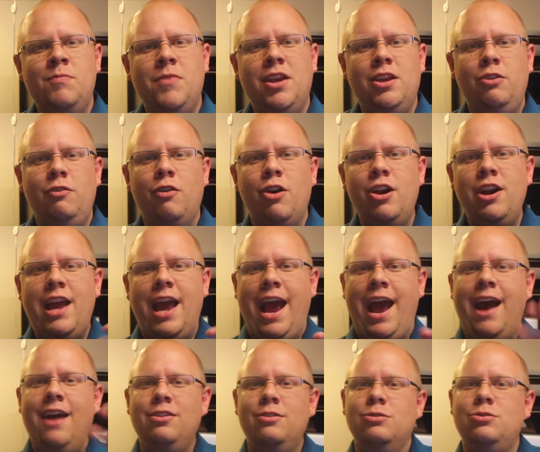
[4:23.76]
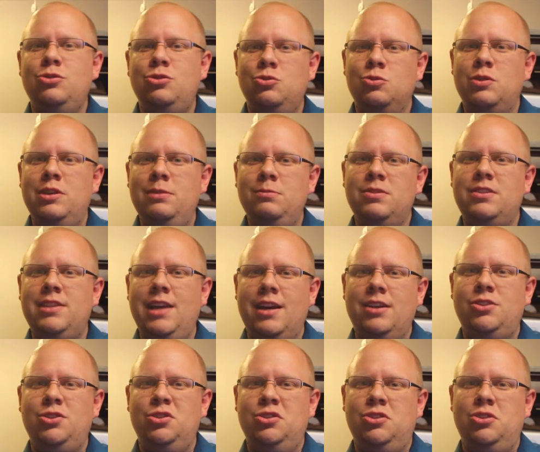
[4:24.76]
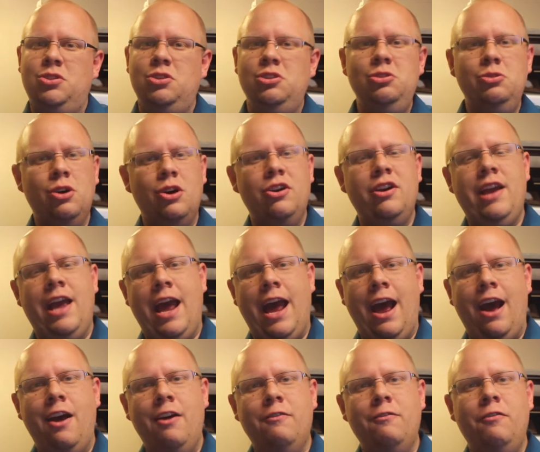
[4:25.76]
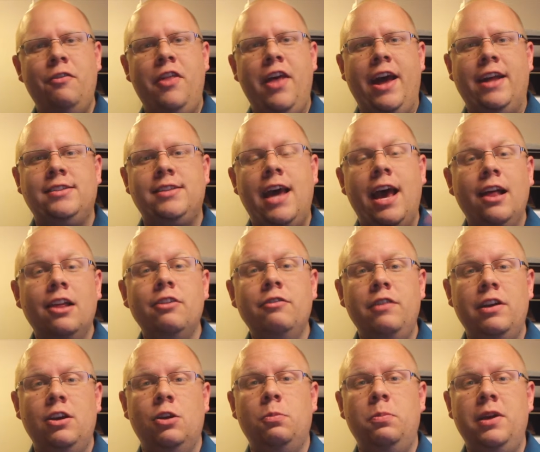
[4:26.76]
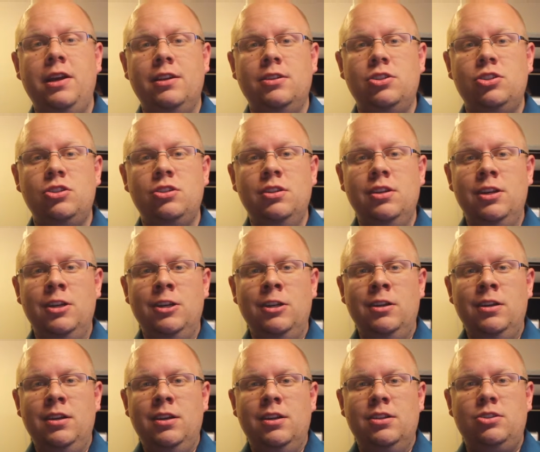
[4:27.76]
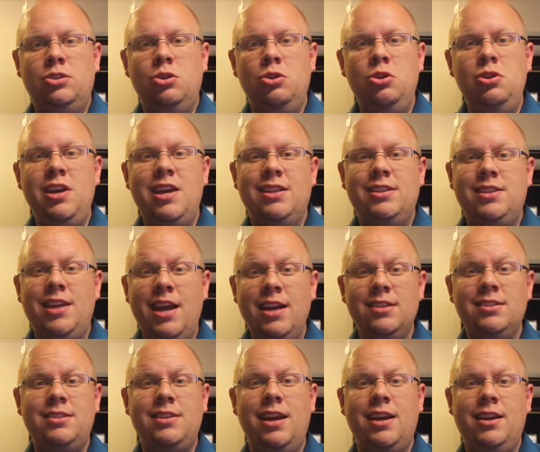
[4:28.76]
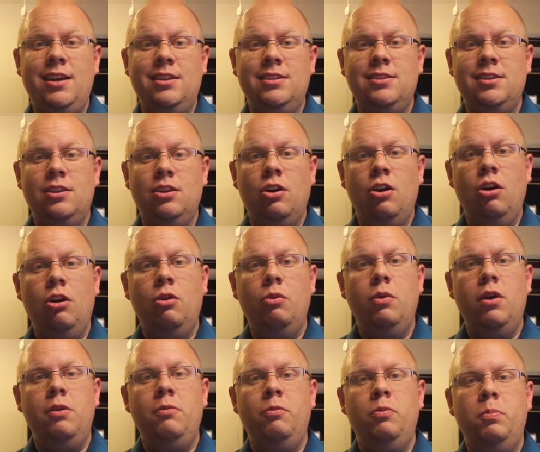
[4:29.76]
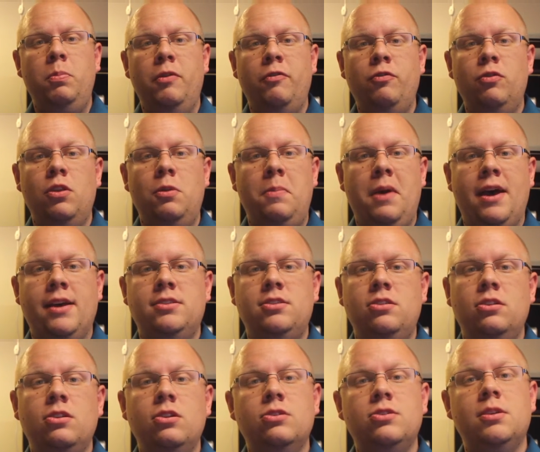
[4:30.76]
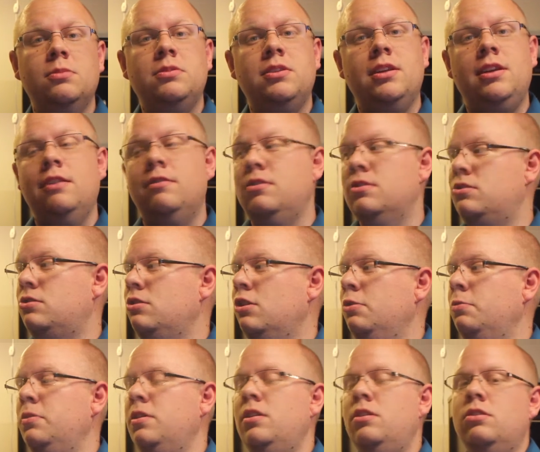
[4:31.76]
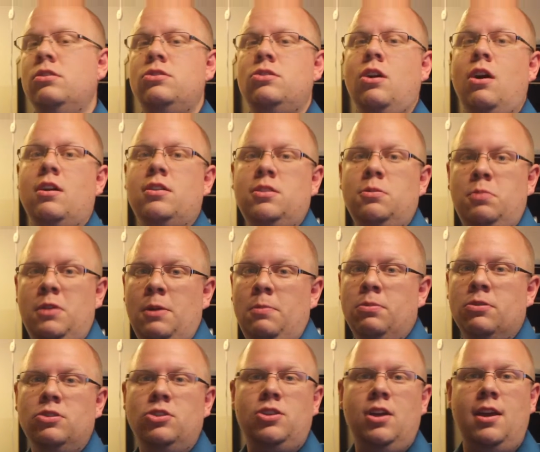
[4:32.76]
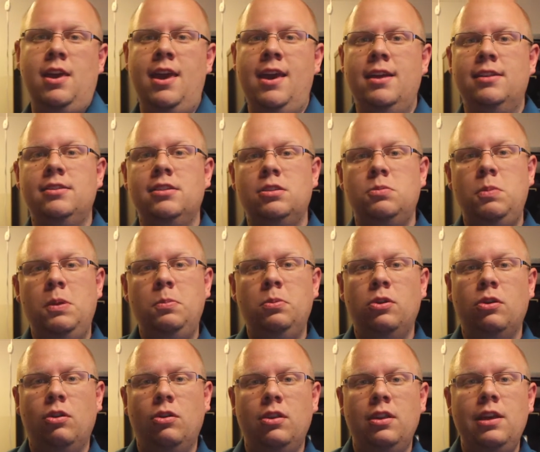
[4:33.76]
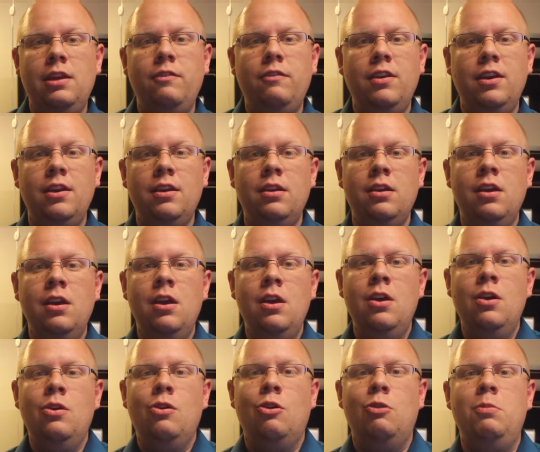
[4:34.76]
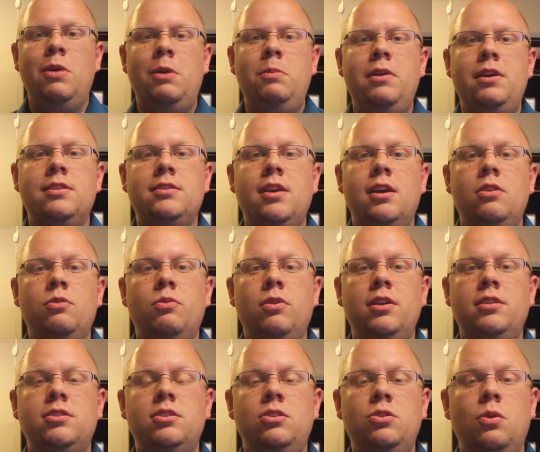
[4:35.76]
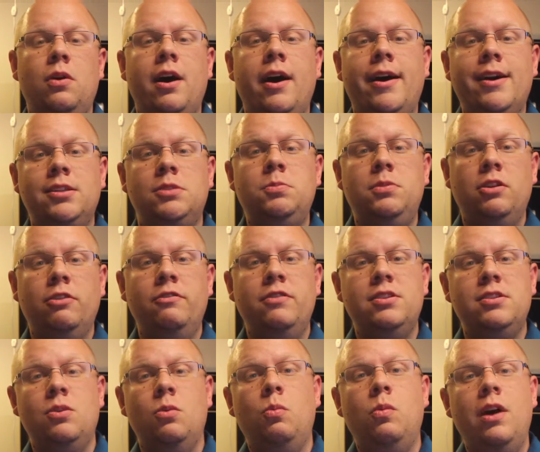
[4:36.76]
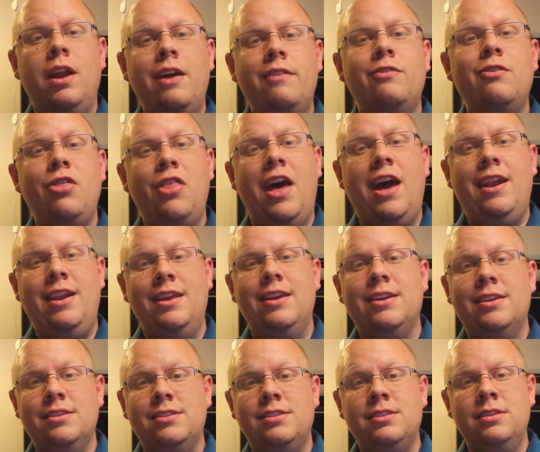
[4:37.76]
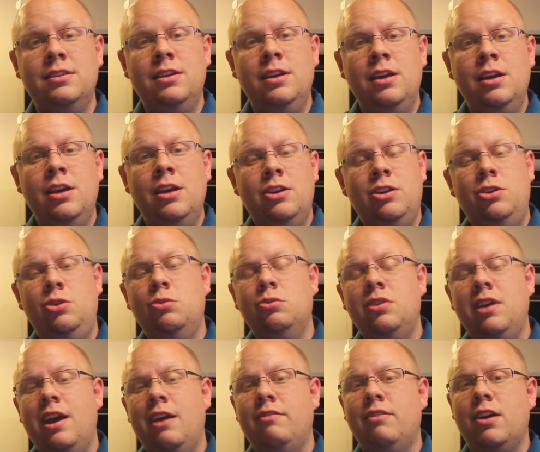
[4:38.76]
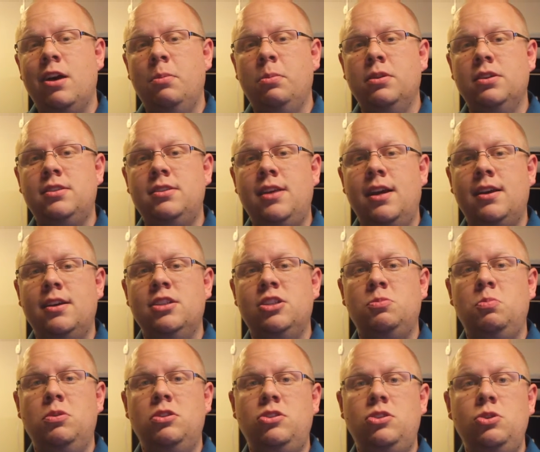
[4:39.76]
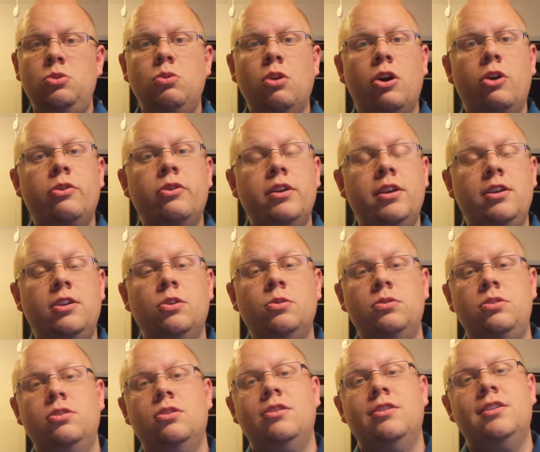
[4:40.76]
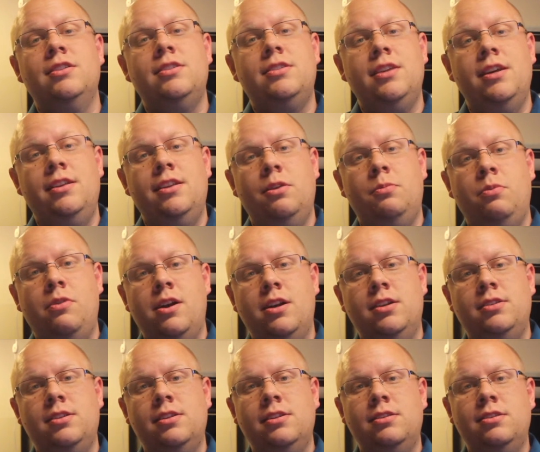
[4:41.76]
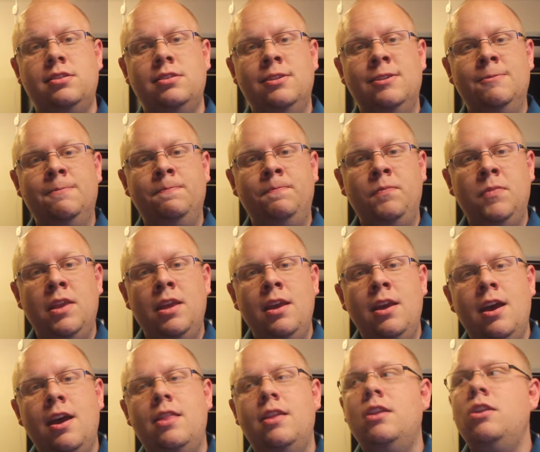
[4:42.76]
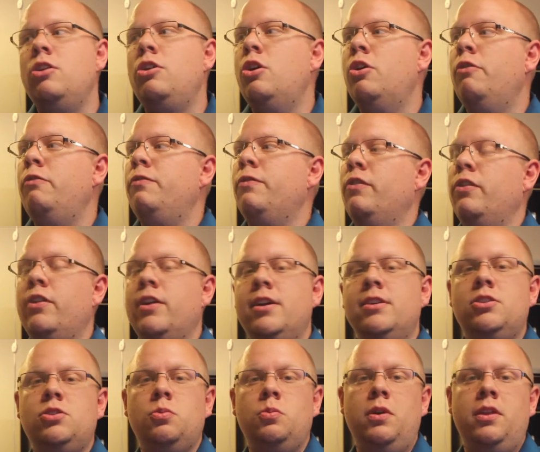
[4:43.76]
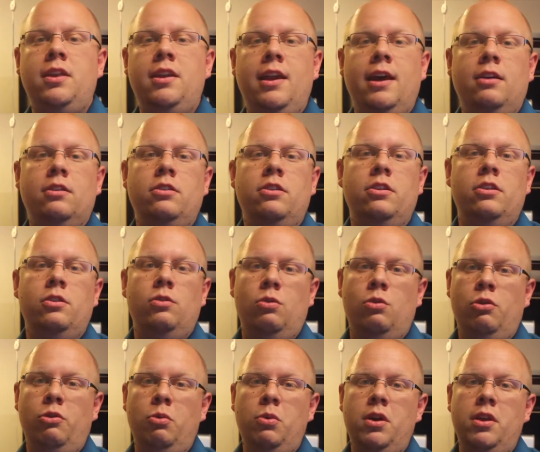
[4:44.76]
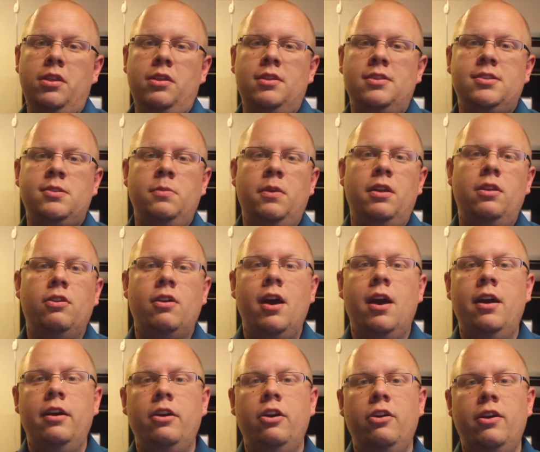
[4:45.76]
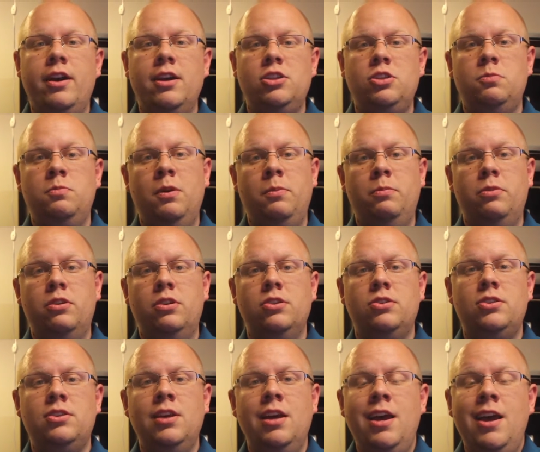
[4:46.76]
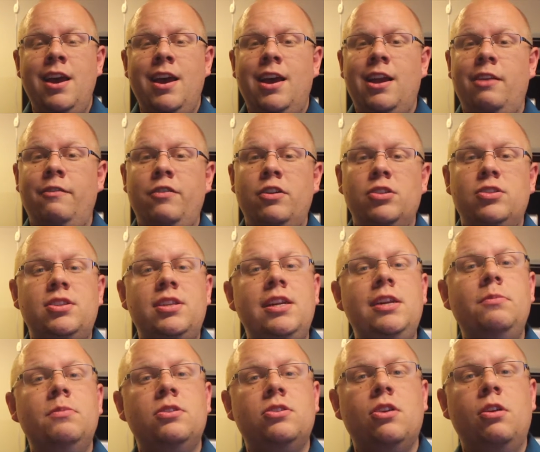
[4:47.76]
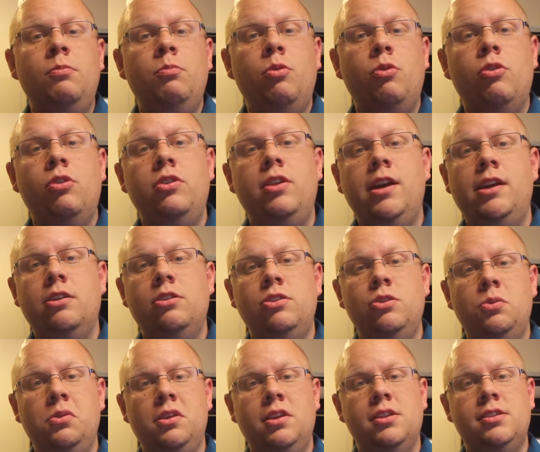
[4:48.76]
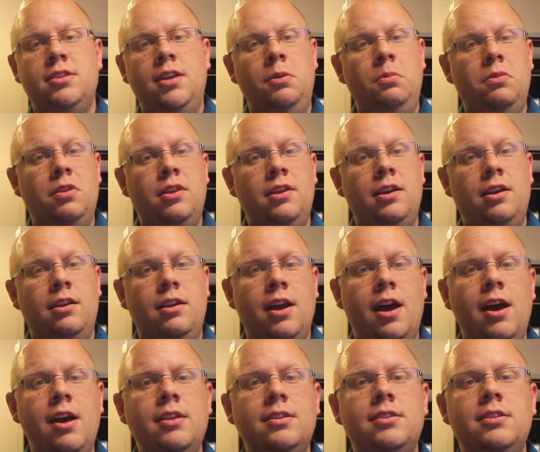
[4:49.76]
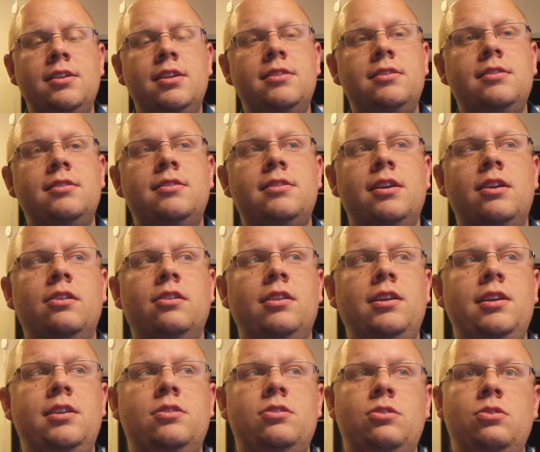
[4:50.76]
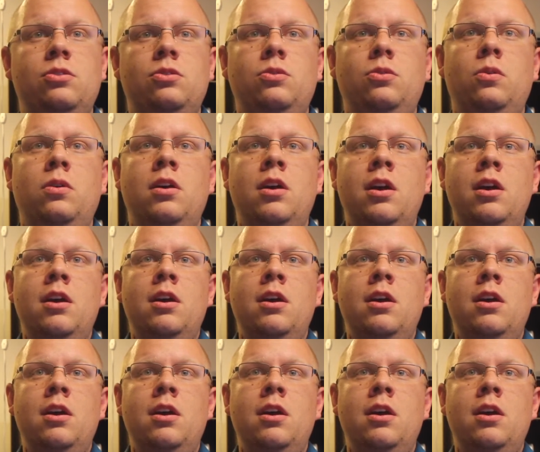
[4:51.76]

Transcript: And you've already had those dream sessions, so you already have that elevator pitch. And so you get 10 seconds in the hallway before the pastor goes up to give the sermon or talk to people and shake hands as people are leaving, or maybe he's getting ready to do a hospital visit, whatever that is. You only have a couple of seconds, but you already know what you're going to say in that process. And then you go for lunch with an elder or with some other congregation members. And if your team is on board, they are doing the same thing. Not necessarily to